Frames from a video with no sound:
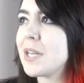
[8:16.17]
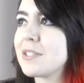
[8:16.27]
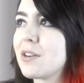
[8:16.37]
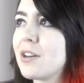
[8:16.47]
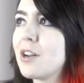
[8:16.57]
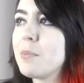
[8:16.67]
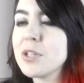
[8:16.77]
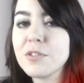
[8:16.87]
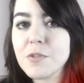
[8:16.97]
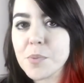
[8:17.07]
based on a
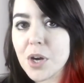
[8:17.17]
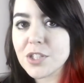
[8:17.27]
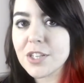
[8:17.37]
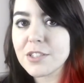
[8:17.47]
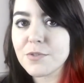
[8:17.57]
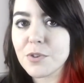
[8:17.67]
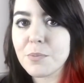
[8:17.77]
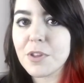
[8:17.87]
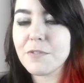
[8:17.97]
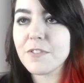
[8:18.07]
bunch of the projects
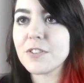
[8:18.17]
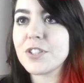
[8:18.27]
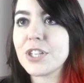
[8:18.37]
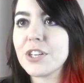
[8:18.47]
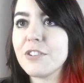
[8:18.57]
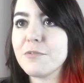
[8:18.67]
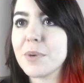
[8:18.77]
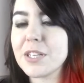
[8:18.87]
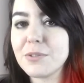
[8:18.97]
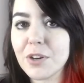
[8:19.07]
from the first year of
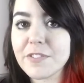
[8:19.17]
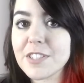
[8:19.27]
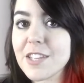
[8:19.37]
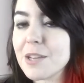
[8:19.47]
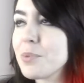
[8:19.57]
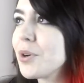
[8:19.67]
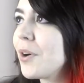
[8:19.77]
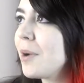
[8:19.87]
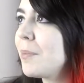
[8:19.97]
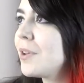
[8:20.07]
my graphic design
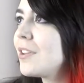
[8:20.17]
program.